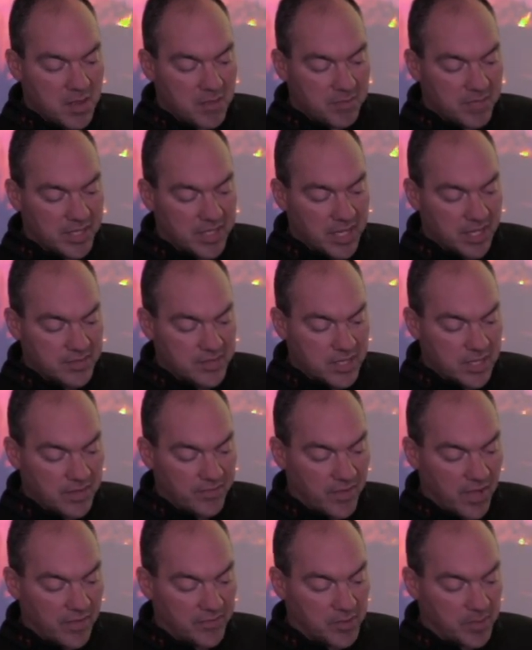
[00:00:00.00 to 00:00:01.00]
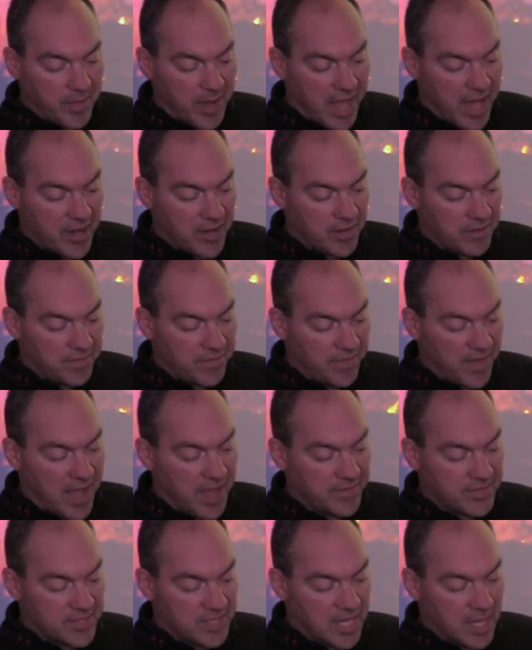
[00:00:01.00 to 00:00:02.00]
Because it involved a pattern of
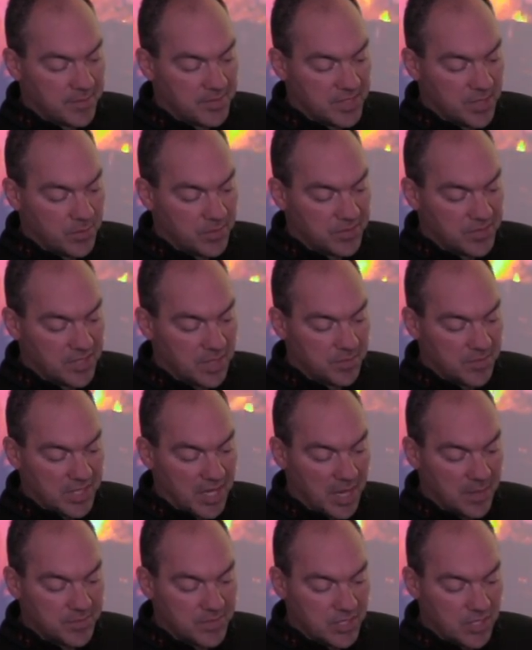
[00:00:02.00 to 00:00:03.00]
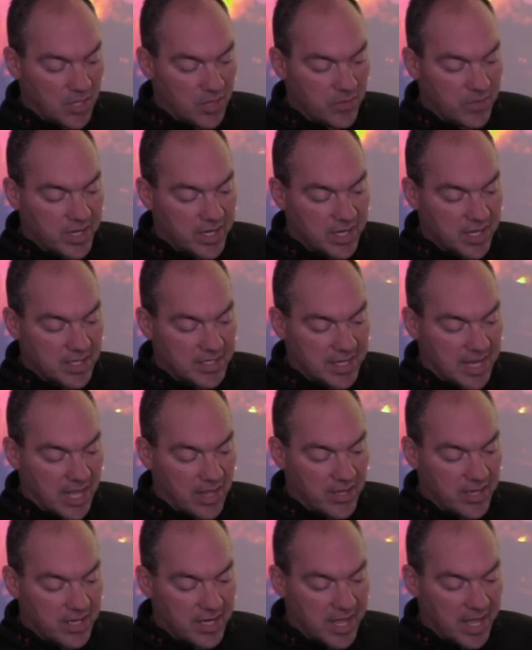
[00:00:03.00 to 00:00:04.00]
5 steps, it was sometimes known in
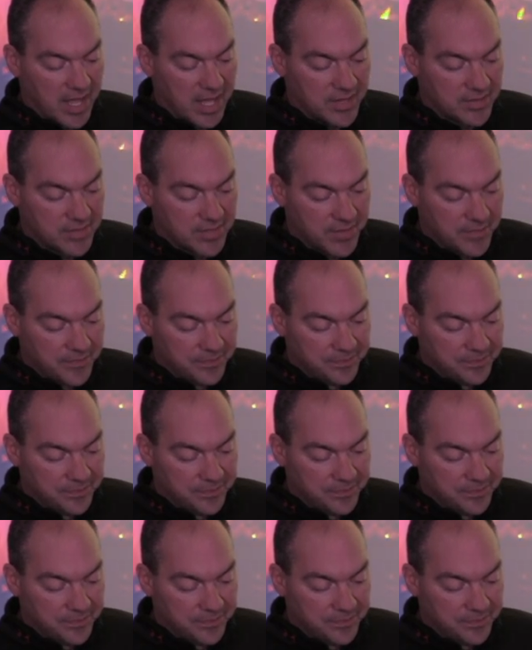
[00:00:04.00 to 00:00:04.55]
Italian as